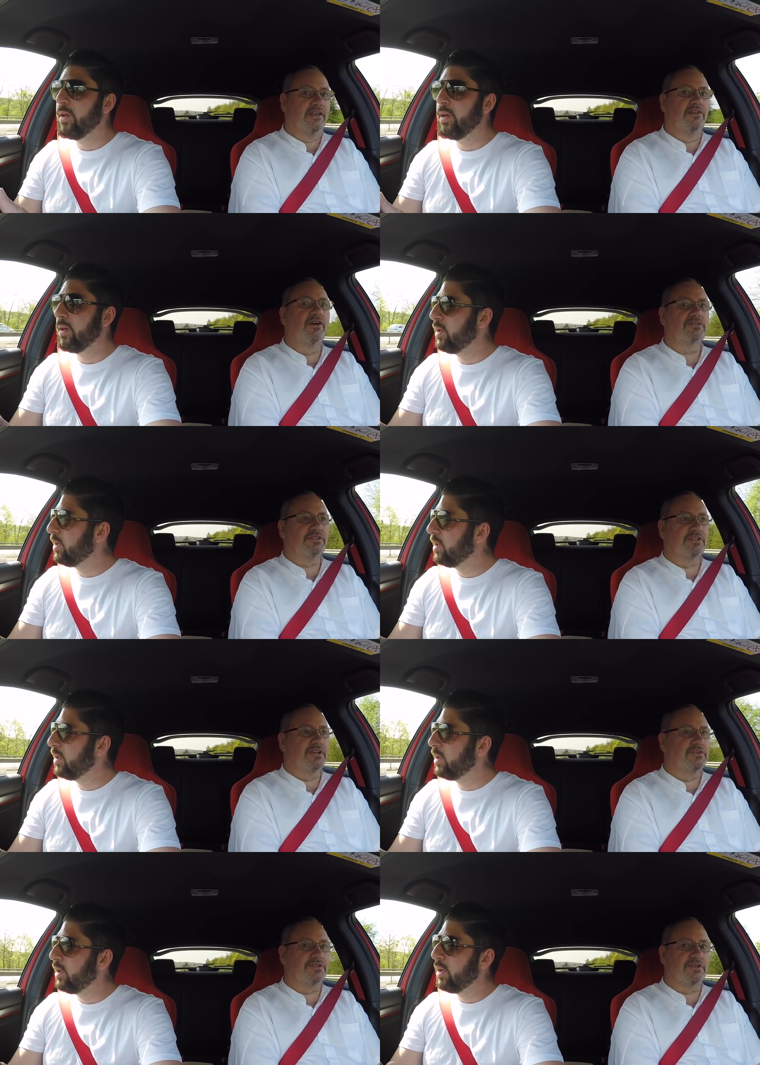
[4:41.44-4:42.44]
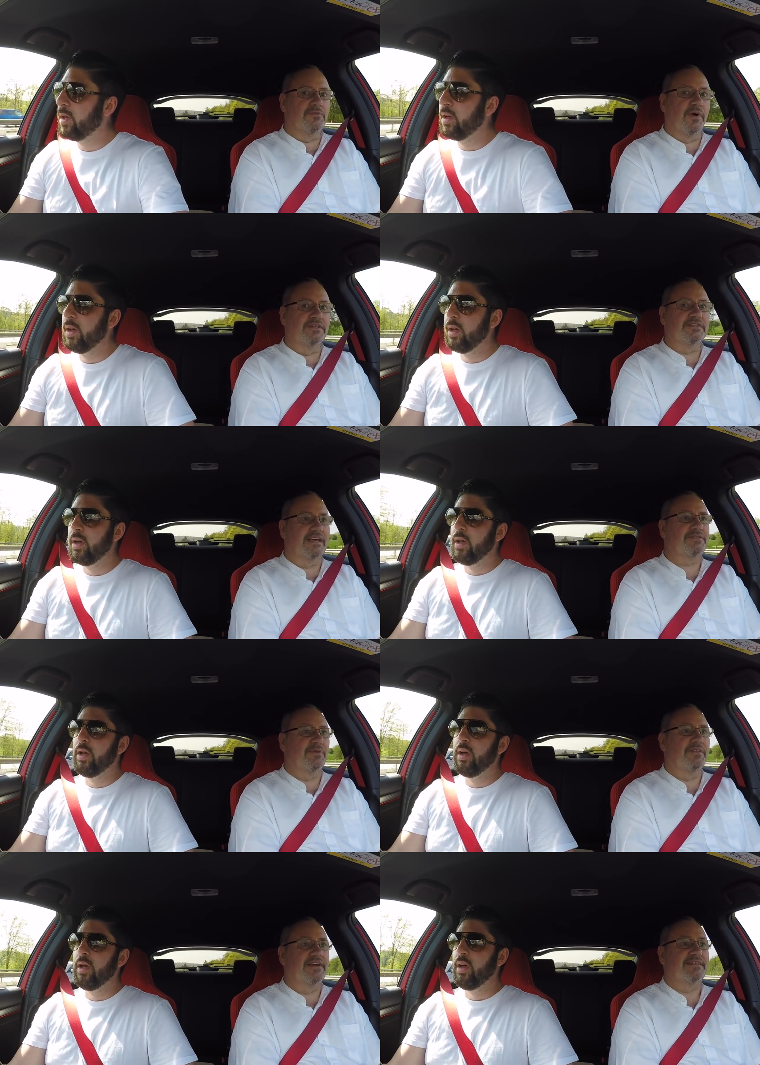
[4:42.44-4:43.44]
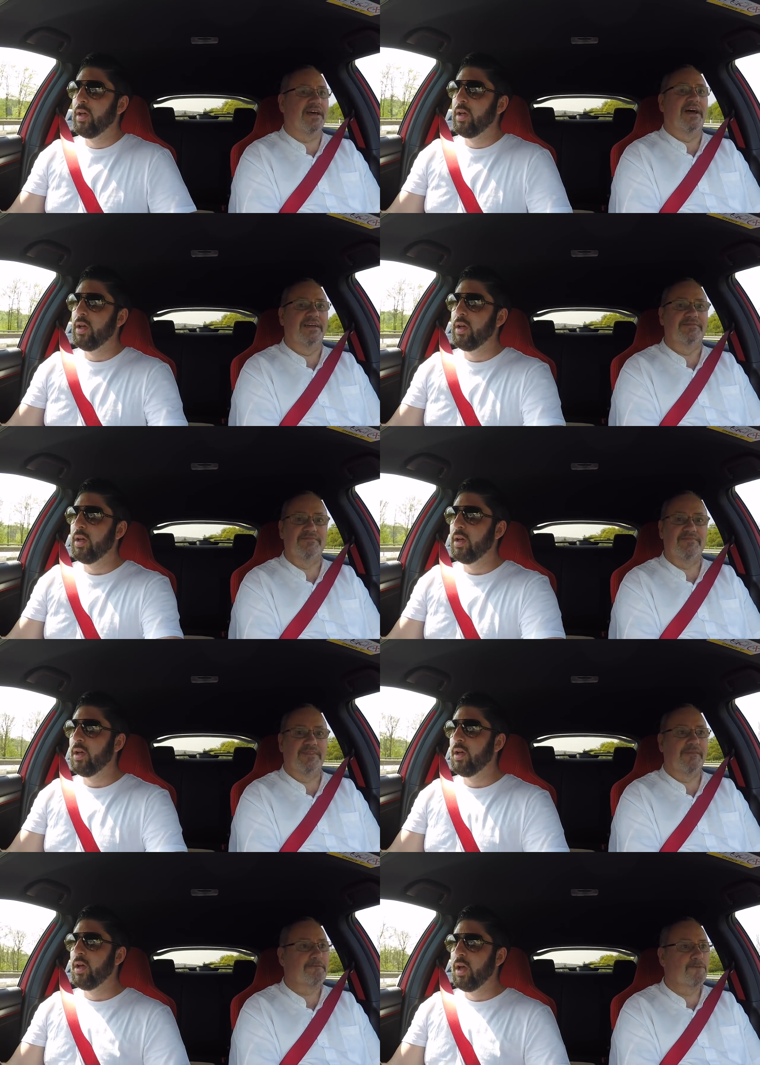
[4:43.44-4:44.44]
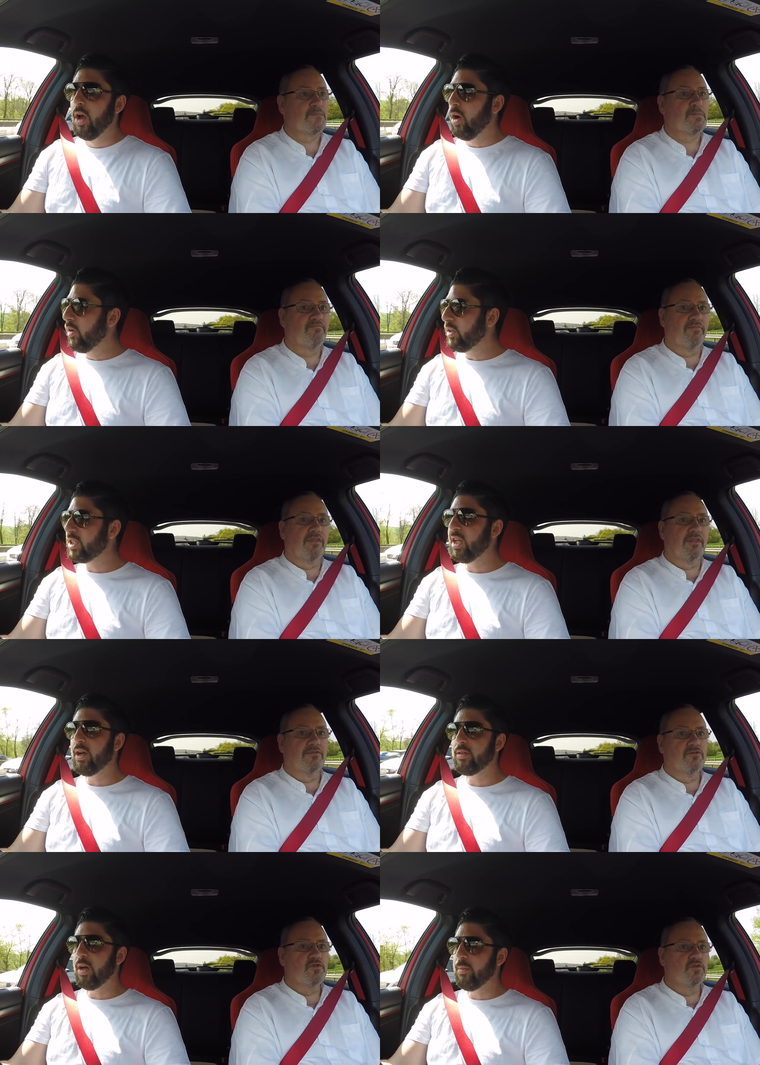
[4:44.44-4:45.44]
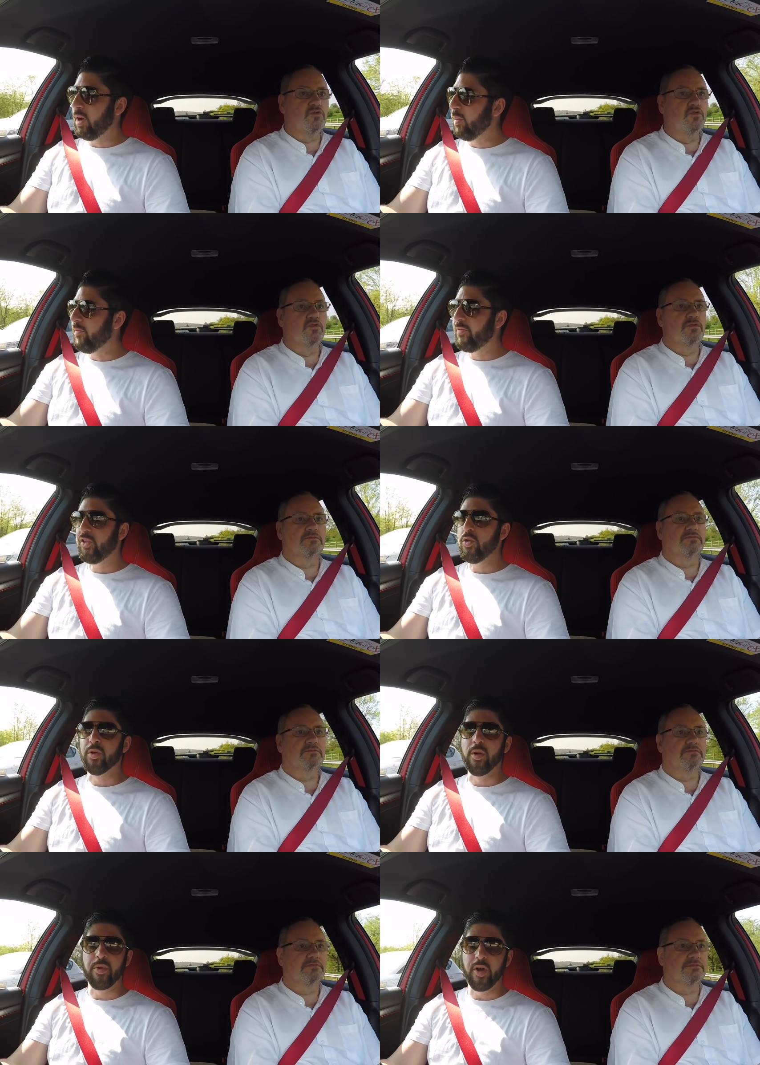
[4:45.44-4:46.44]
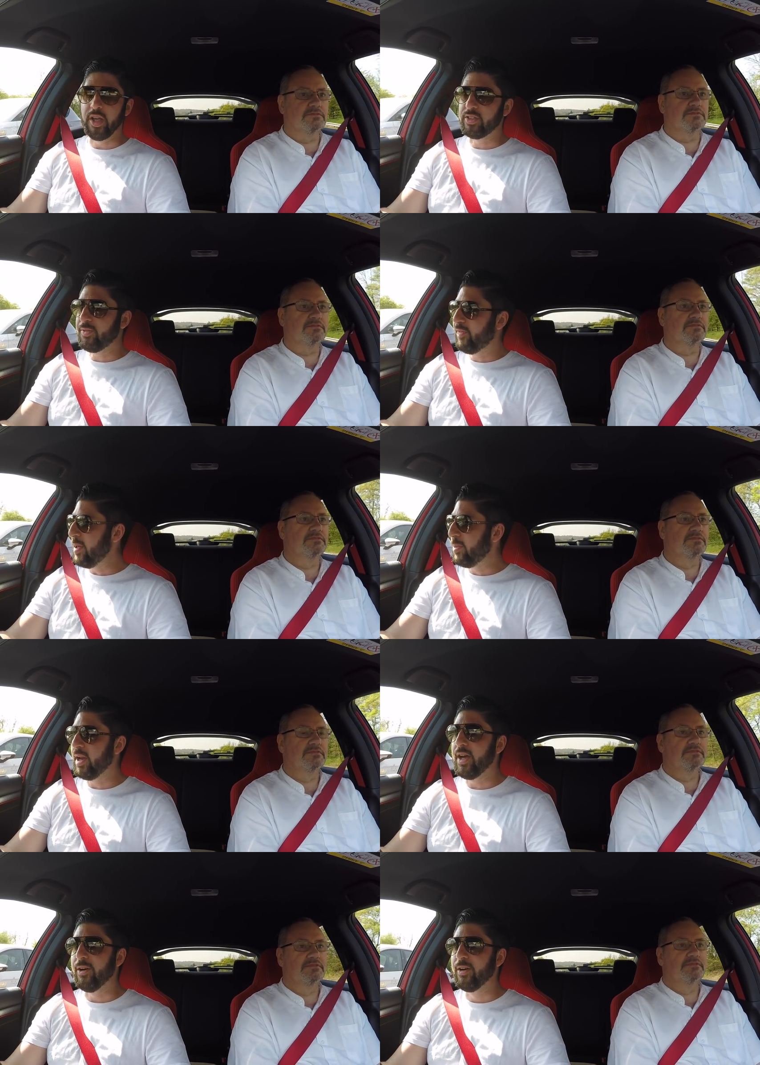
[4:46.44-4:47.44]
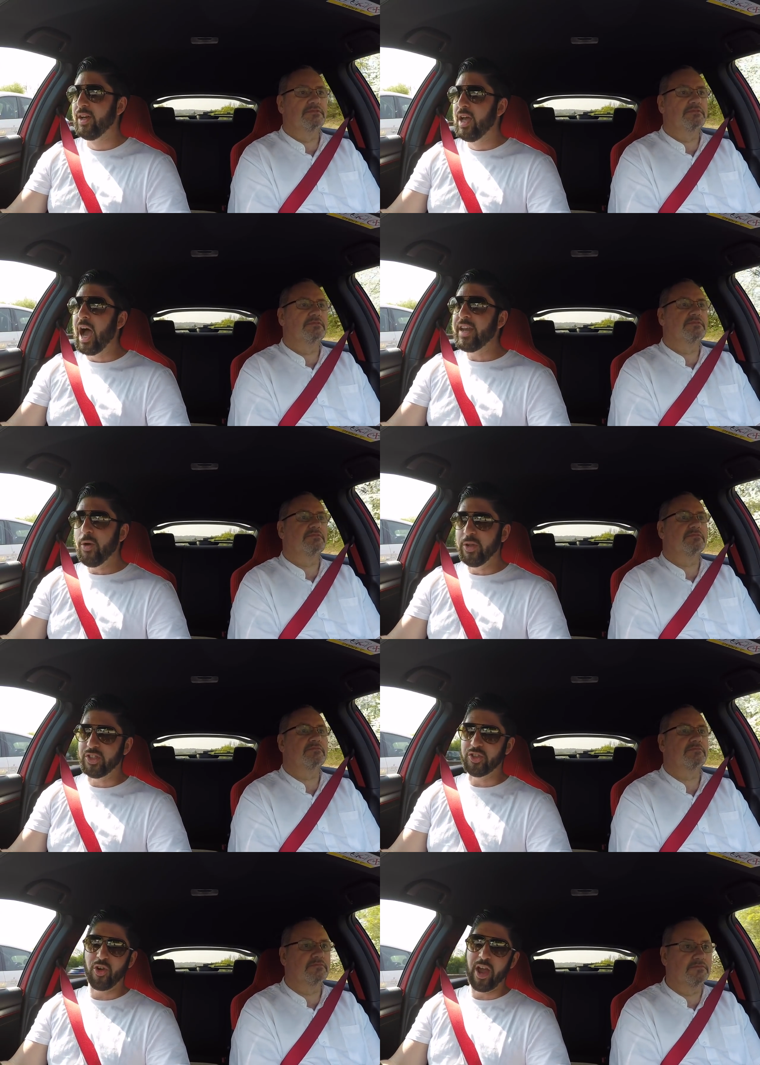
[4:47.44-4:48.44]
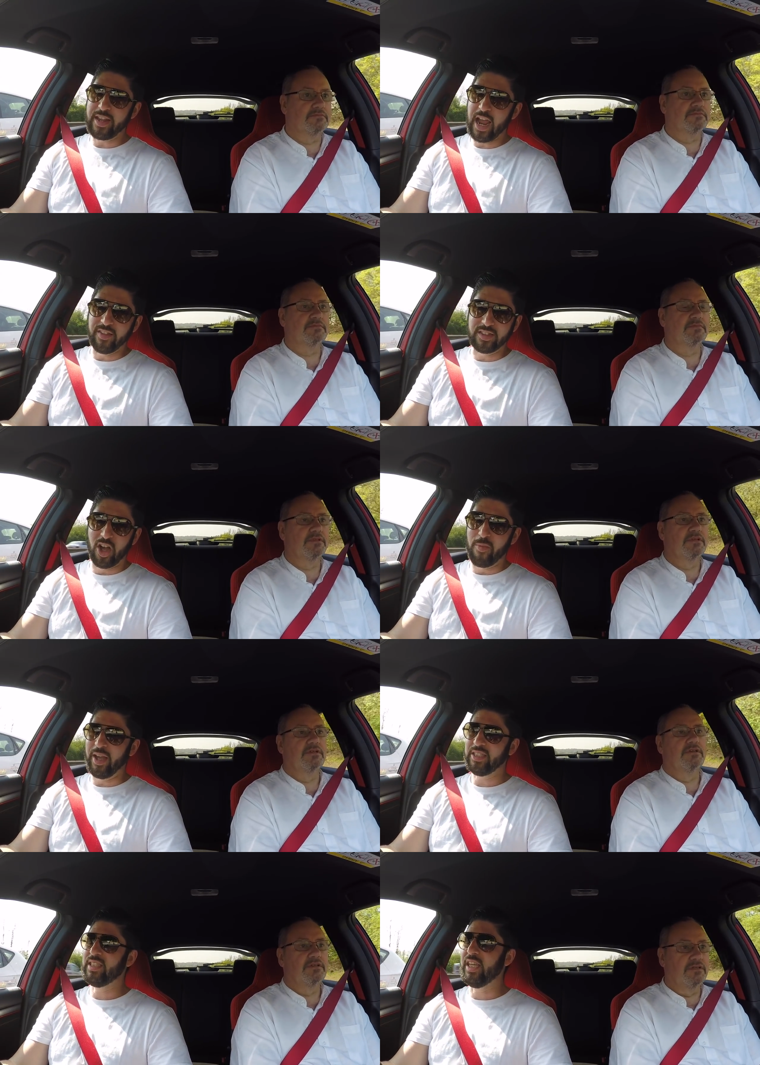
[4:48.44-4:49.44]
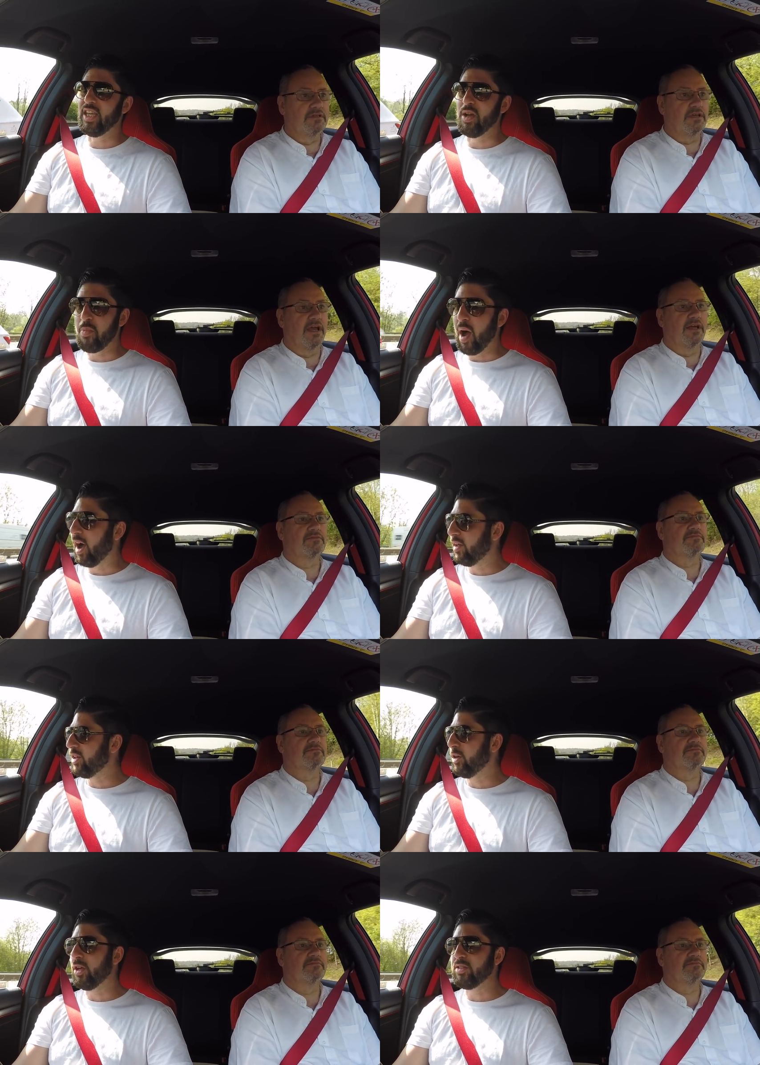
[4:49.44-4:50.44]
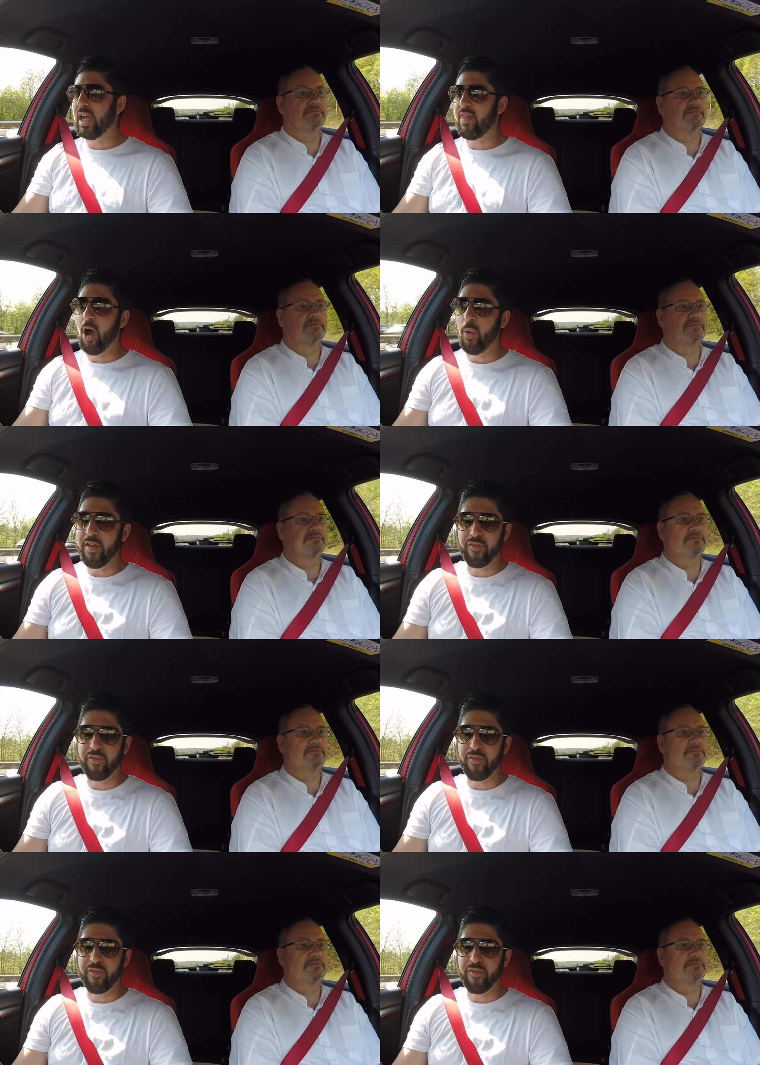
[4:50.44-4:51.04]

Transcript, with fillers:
Speaker 1: a lot of the YouTube ones, that's what they say. Honestly,
Speaker 2: I, am super impressed. Flipping out. I know it's a dry day and the tarmac's sticky, yeah. but you know, don't take that away